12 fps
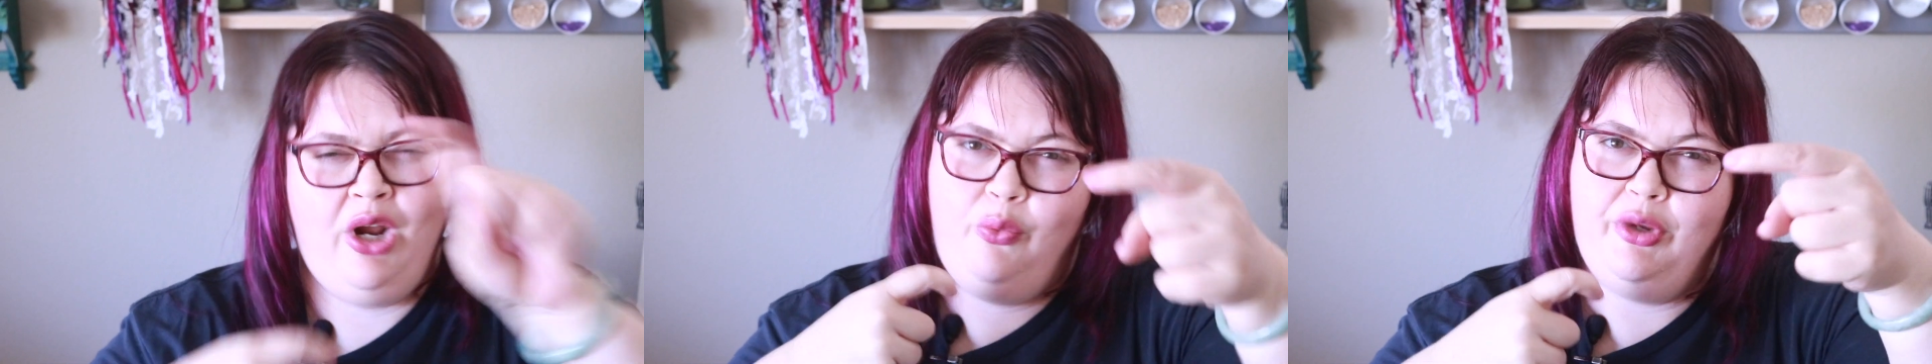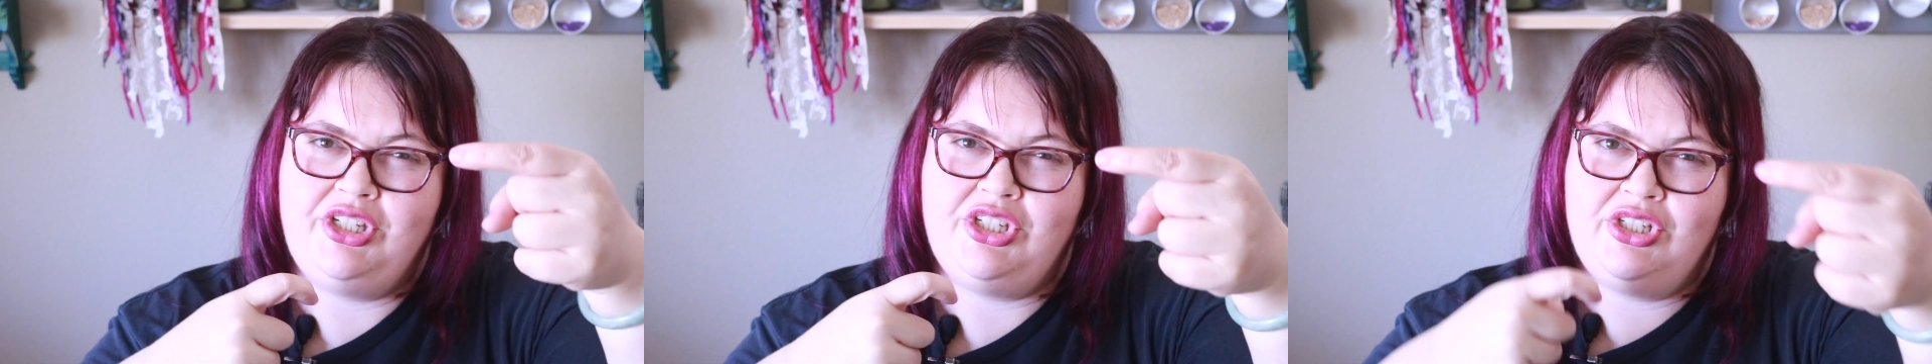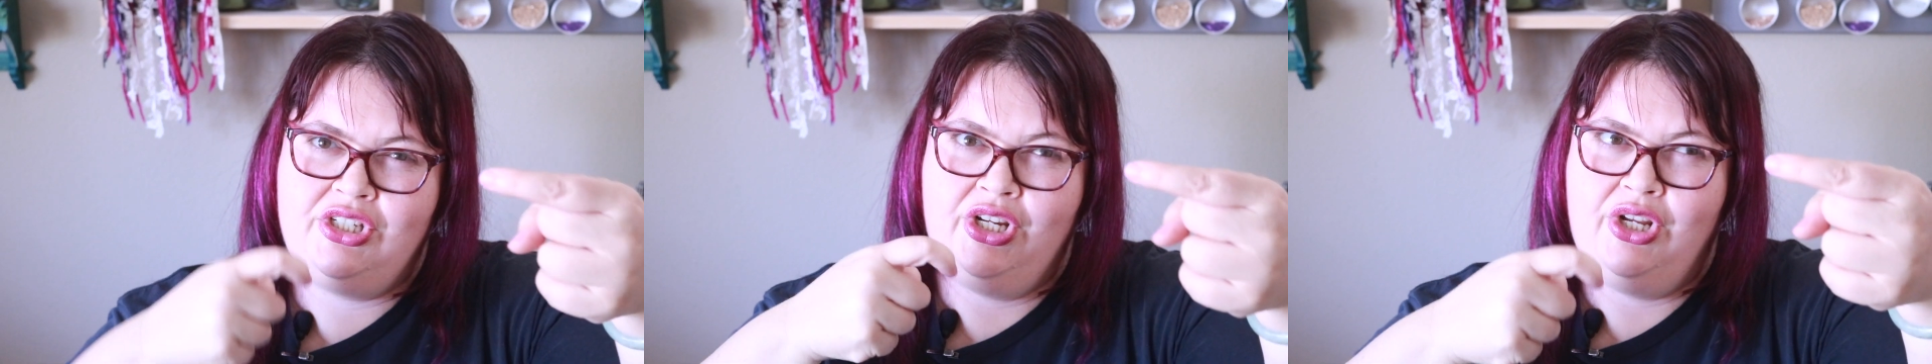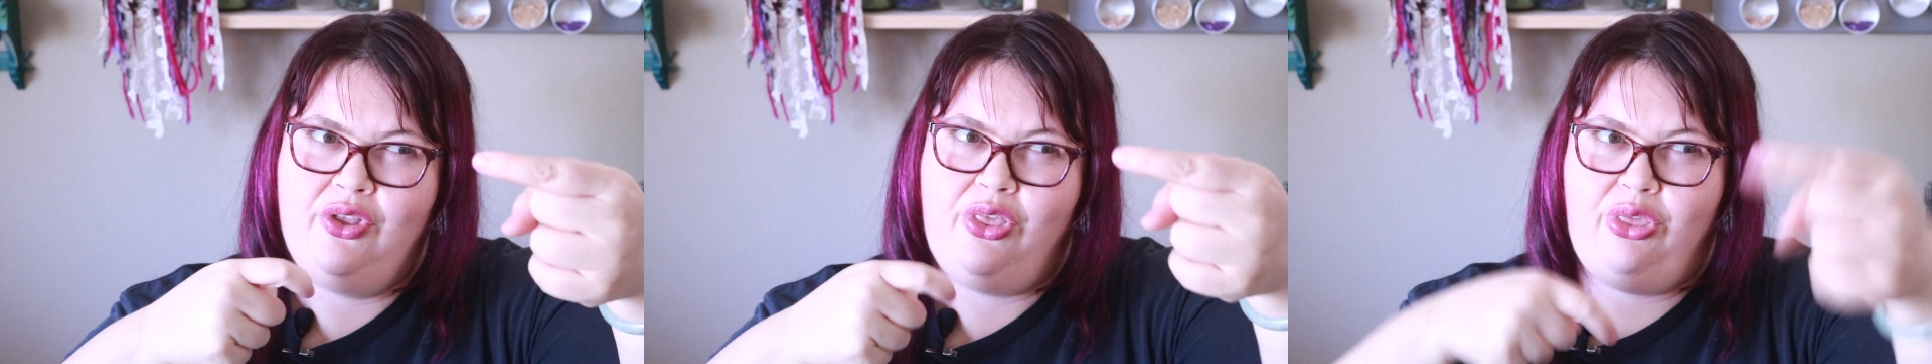which
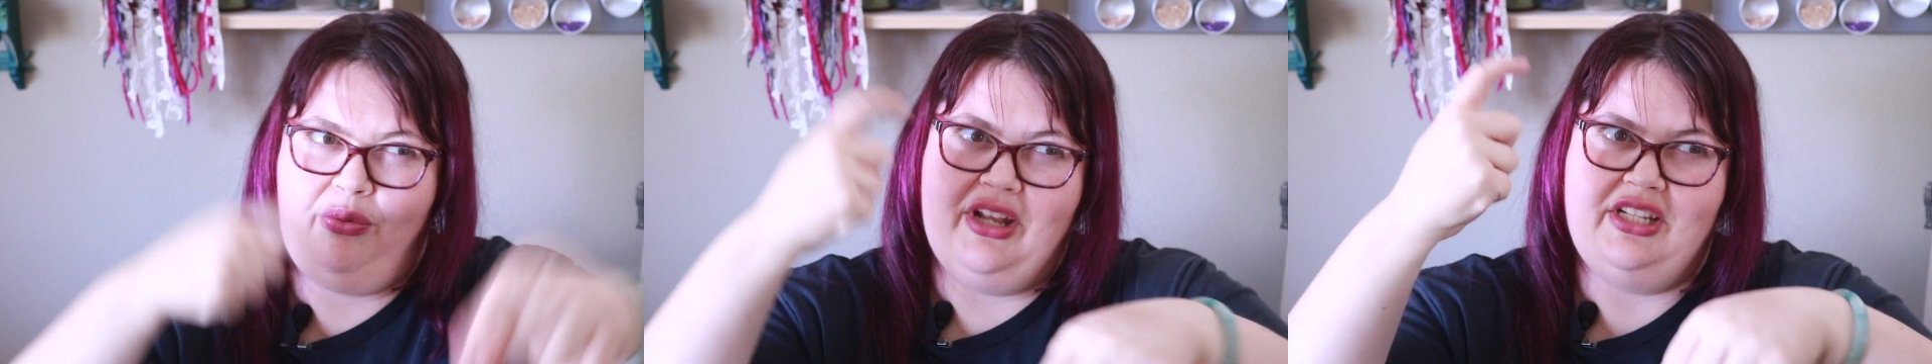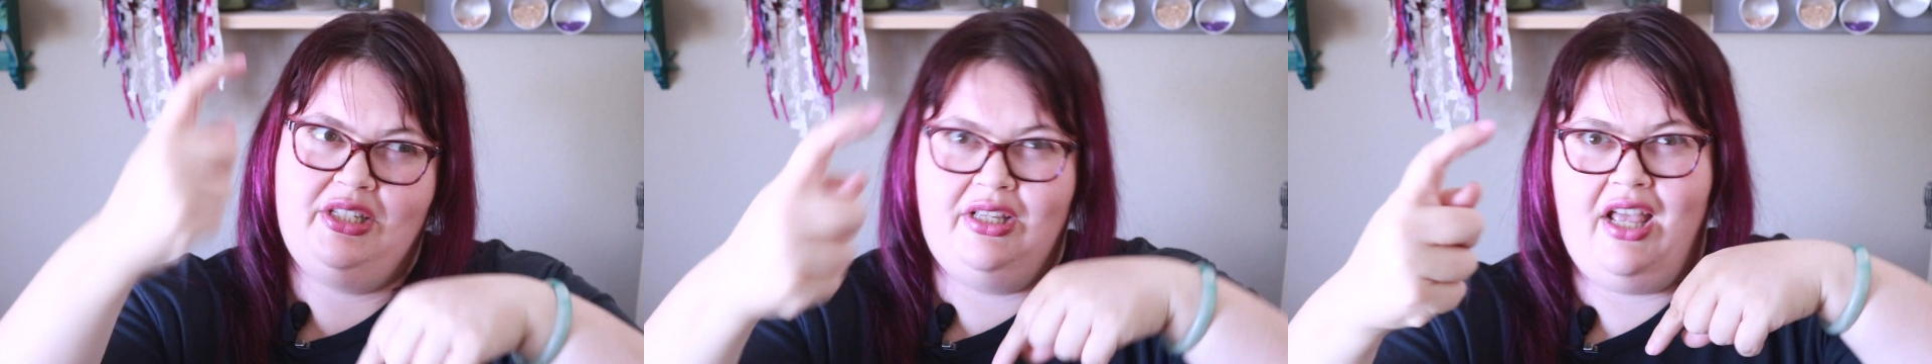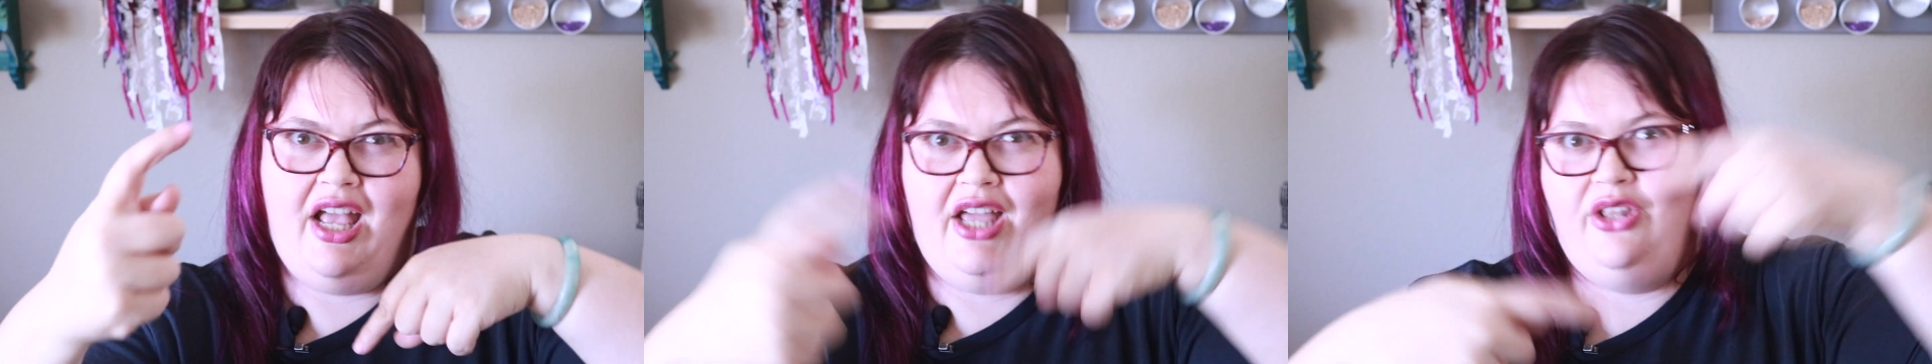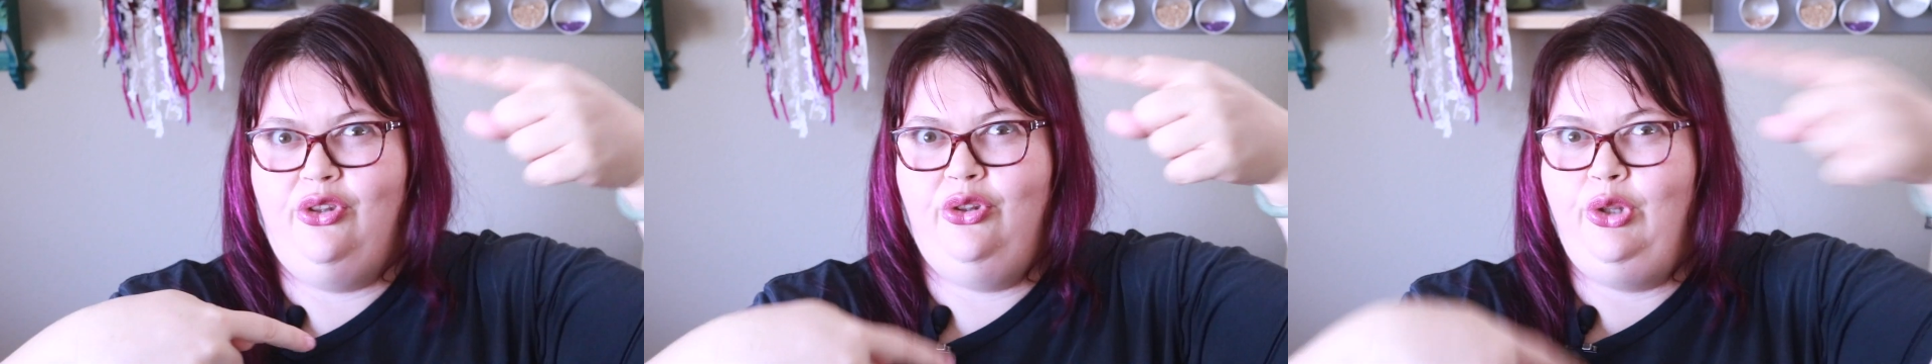thread to
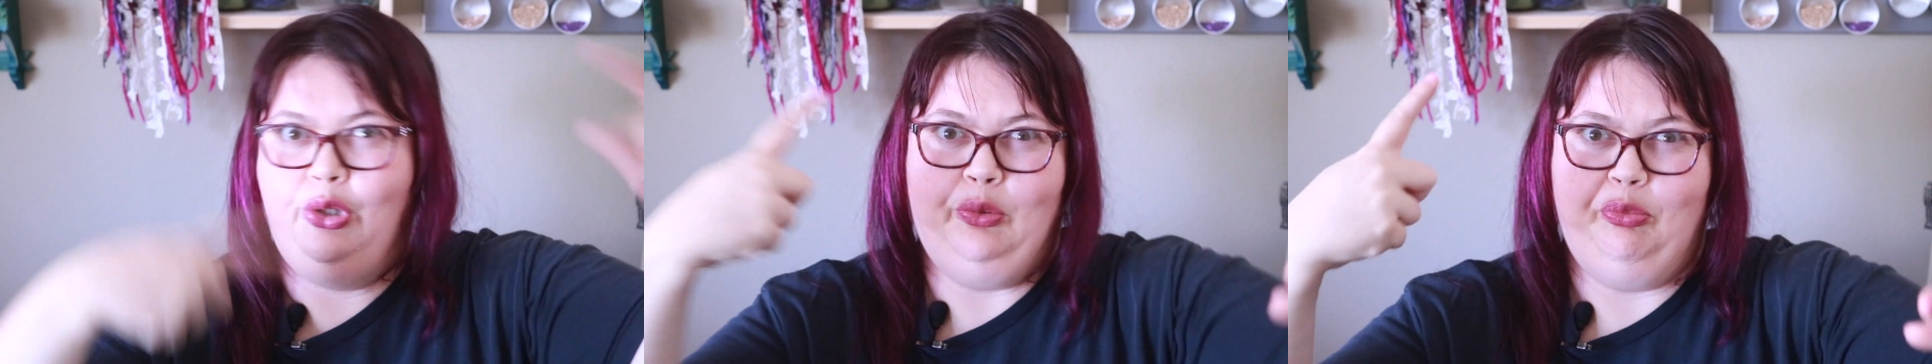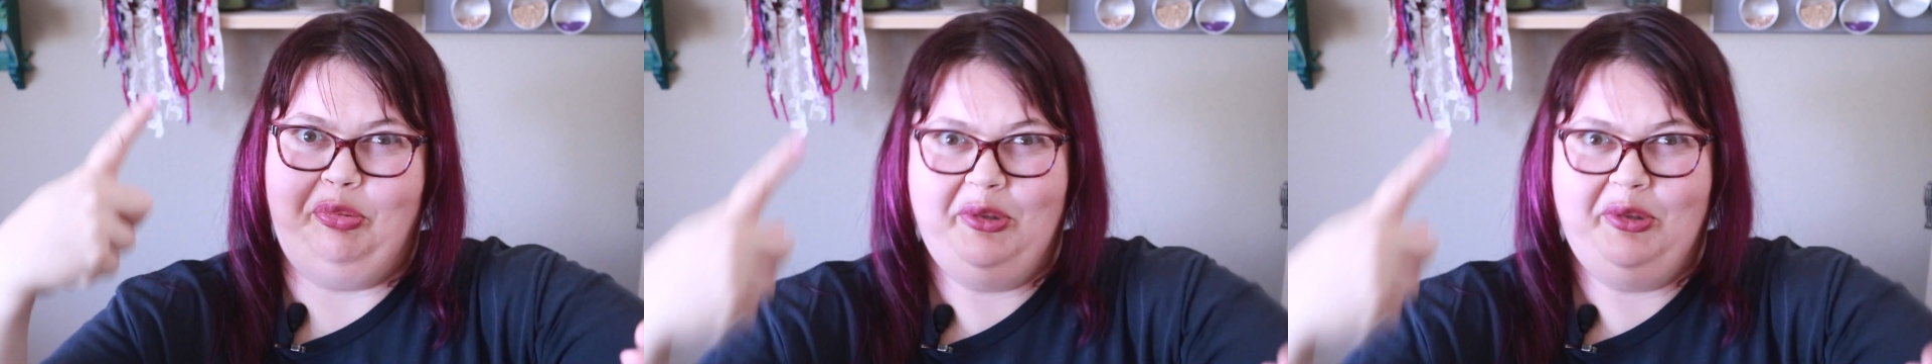unloop.